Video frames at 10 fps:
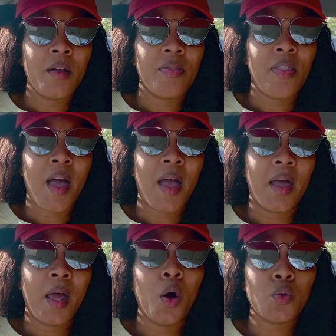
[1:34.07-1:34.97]
that
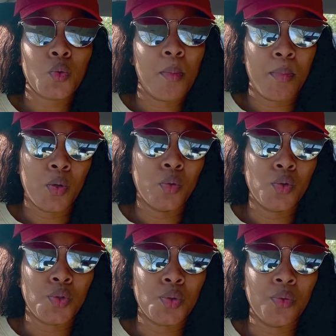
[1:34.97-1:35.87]
helps with
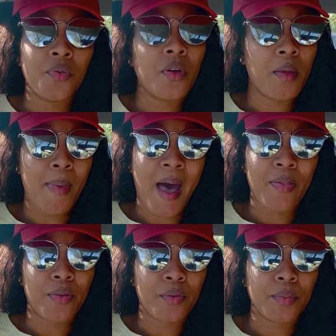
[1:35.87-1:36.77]
mildew for the
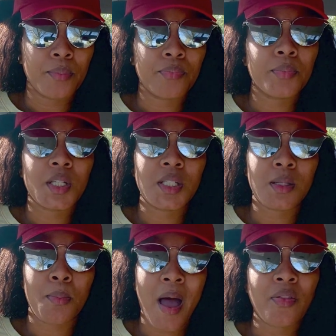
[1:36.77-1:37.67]
bathroom because
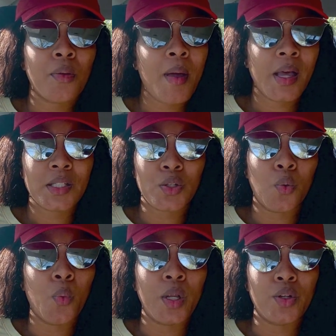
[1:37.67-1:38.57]
the bathroom has no
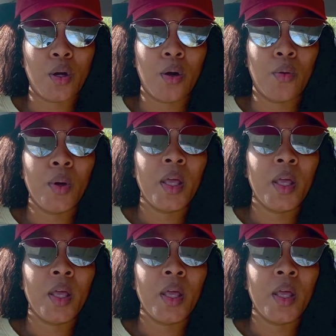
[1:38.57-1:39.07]
window.